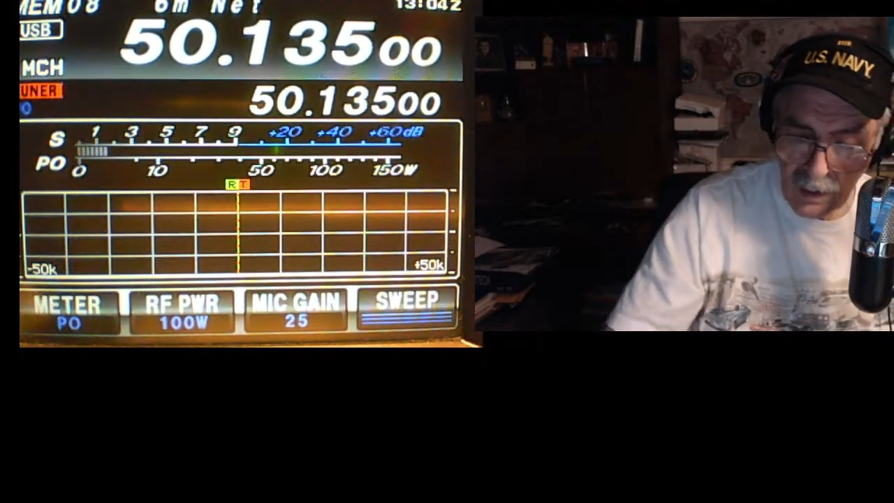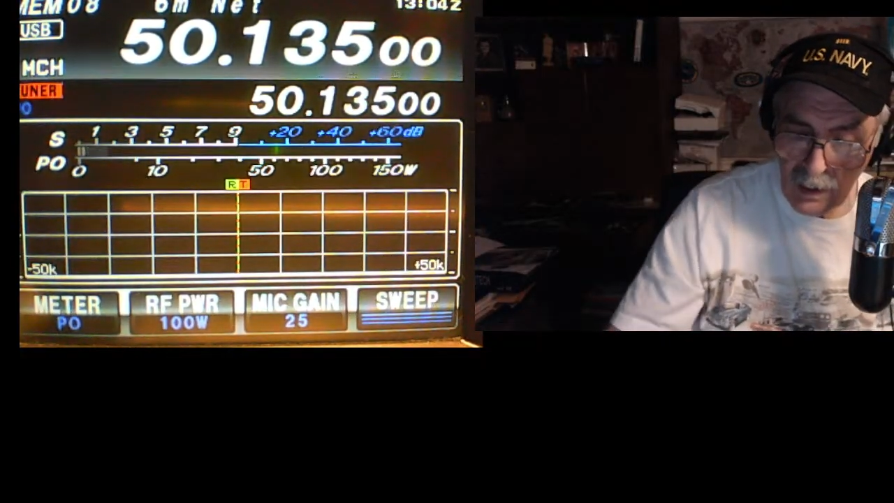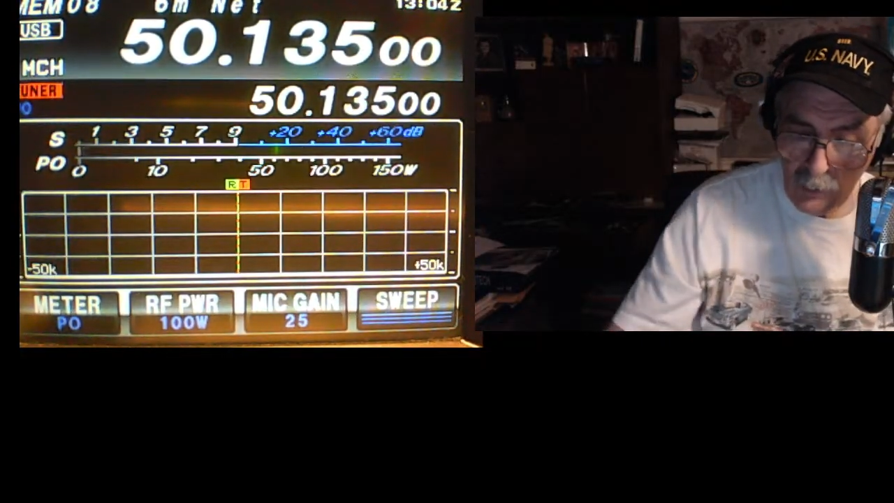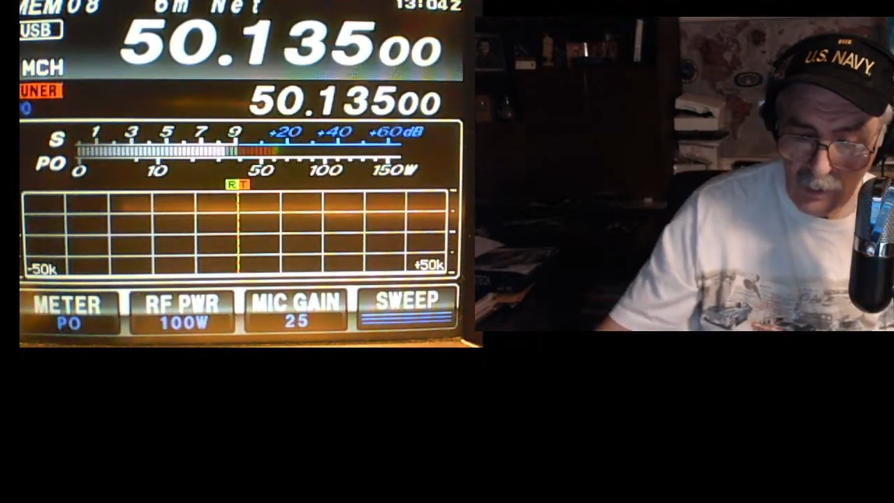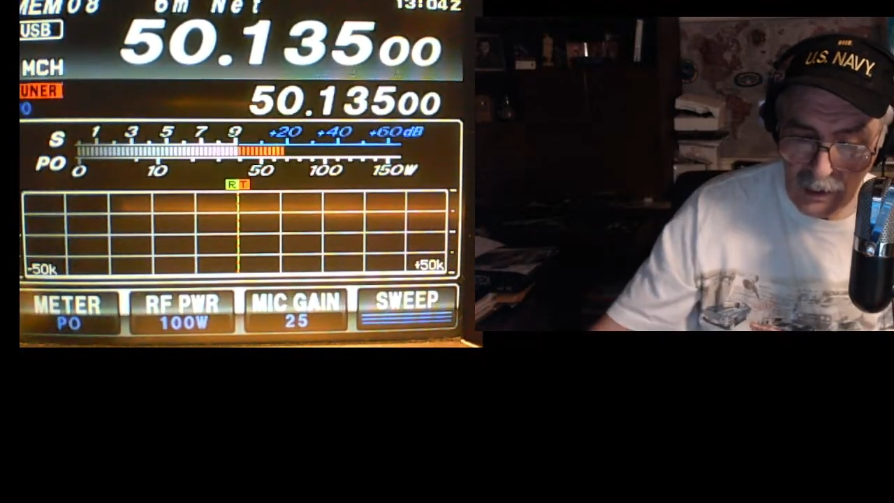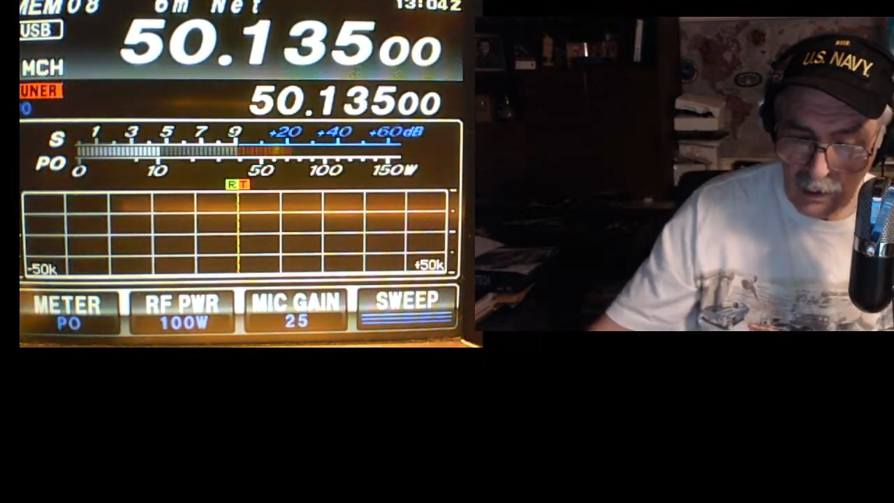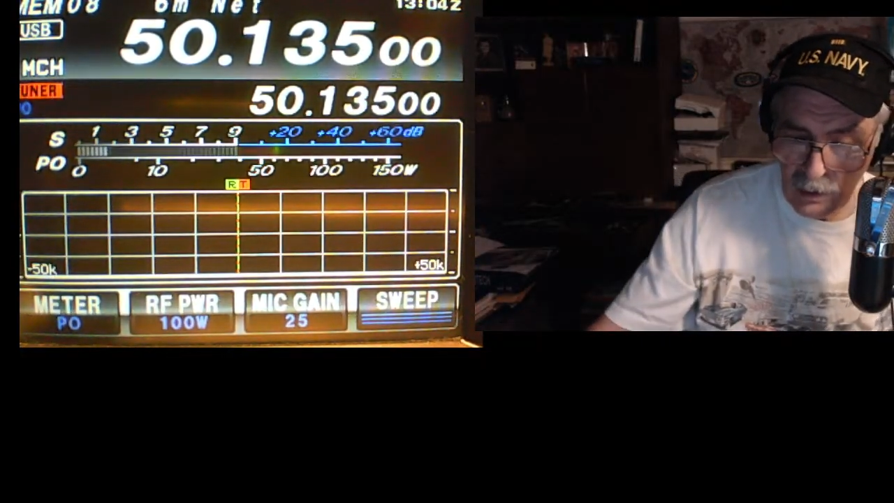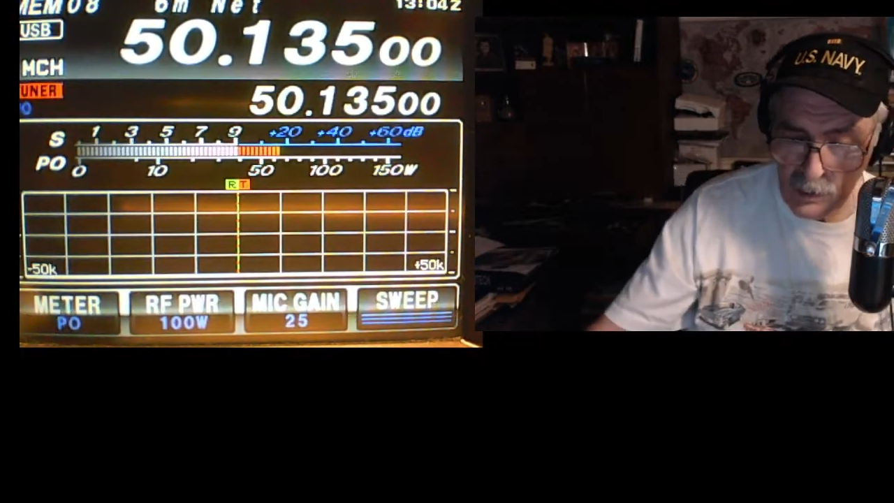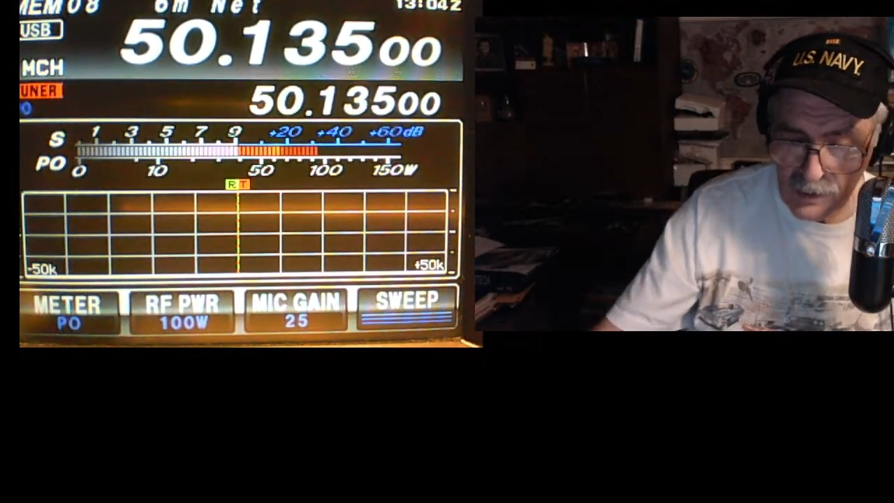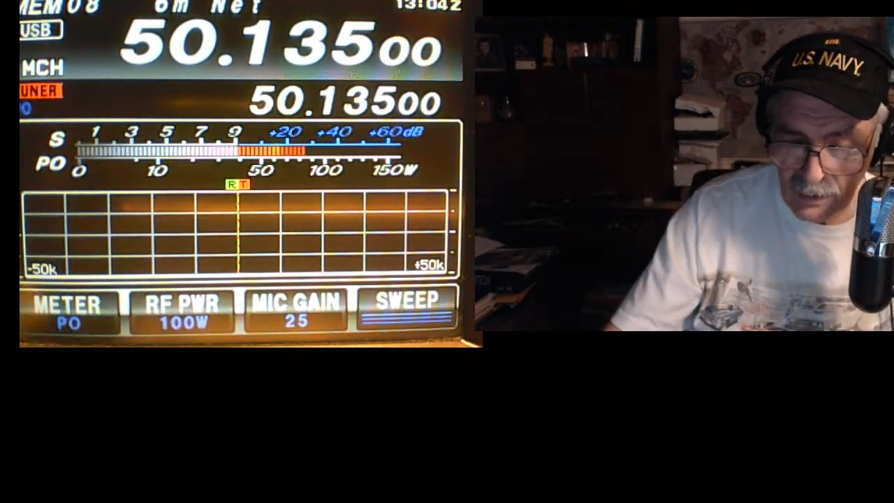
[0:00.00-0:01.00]
we're going to
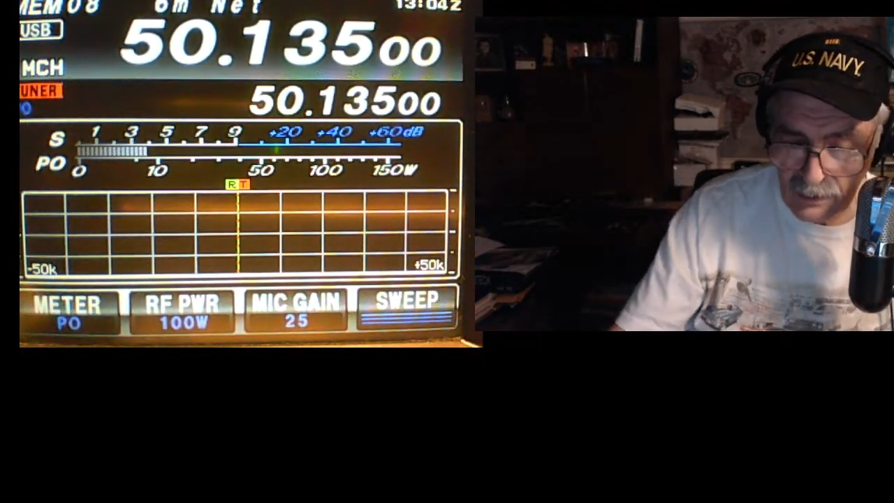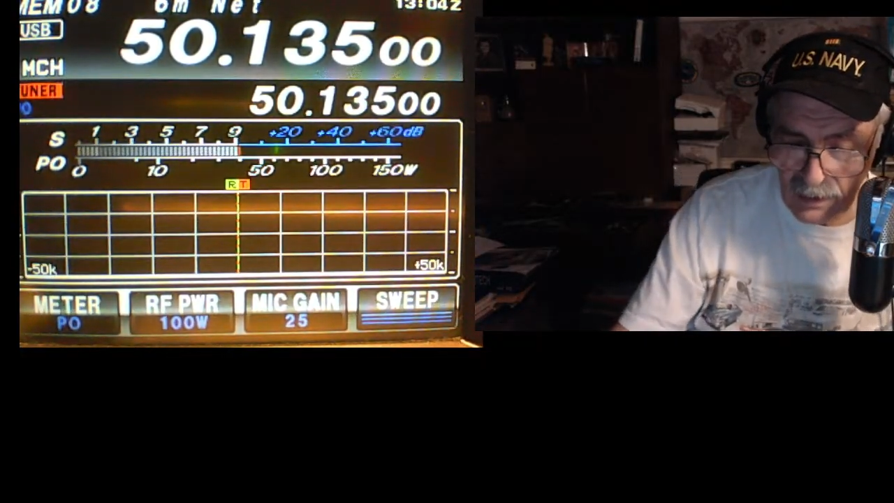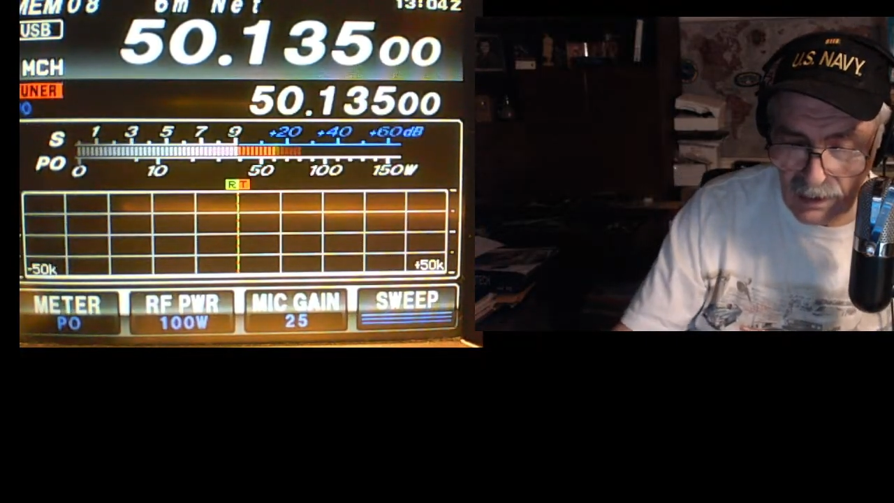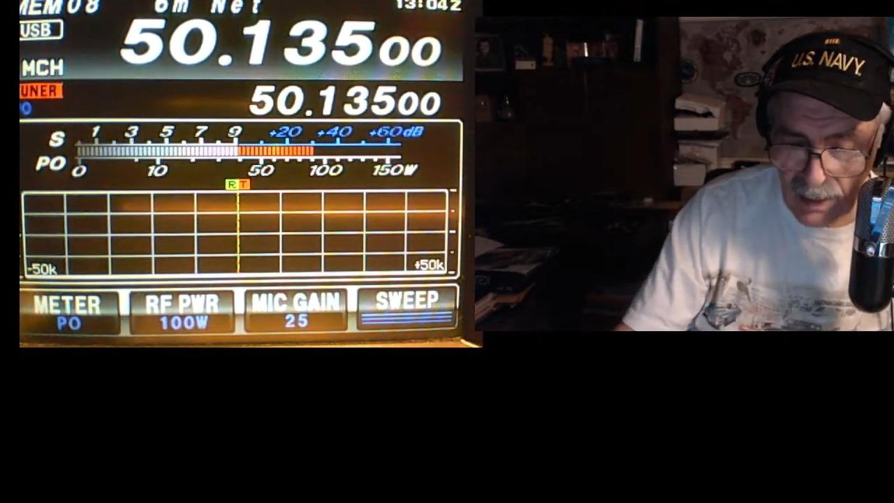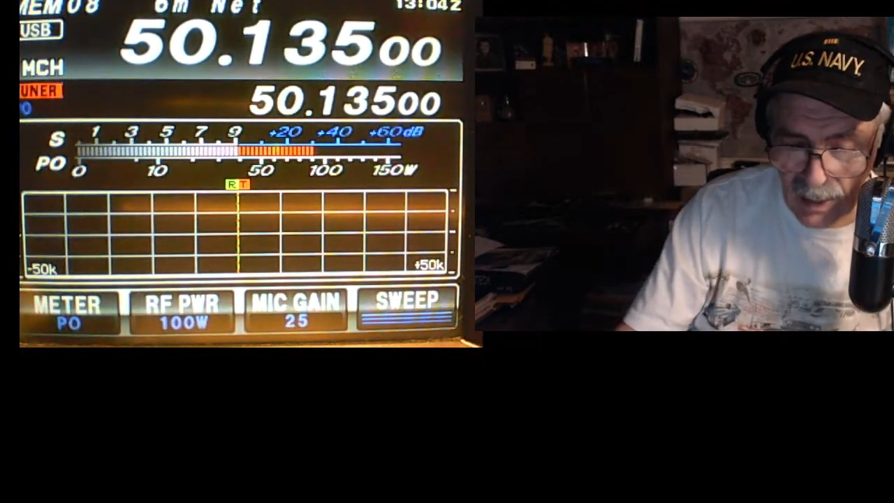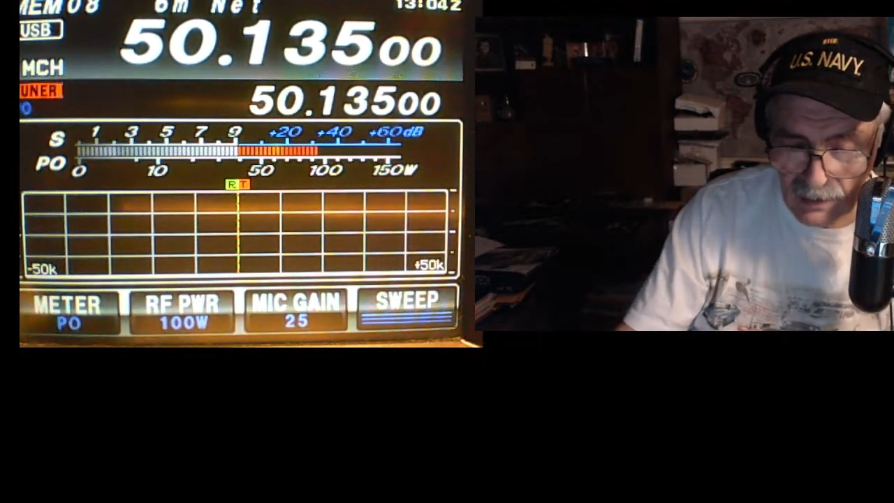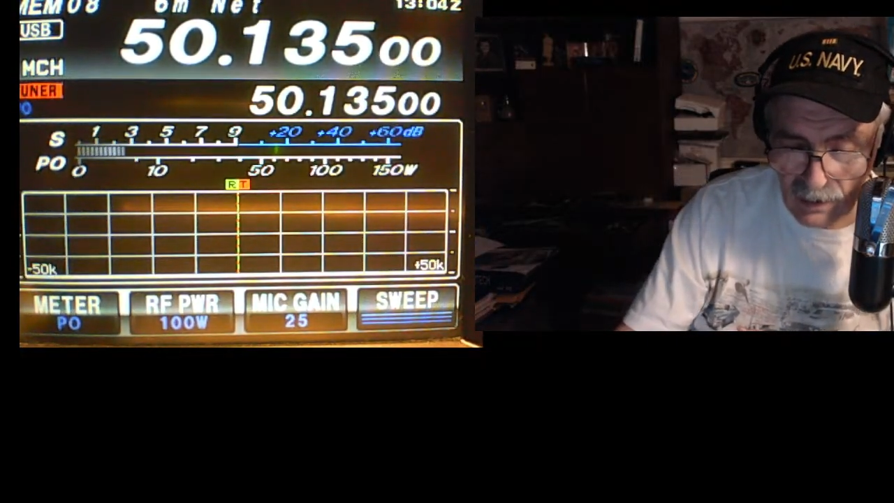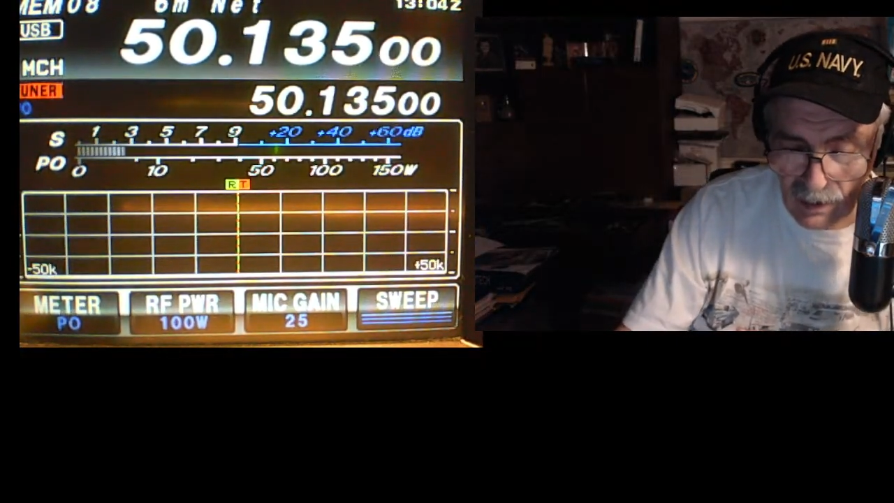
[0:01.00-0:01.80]
close out the net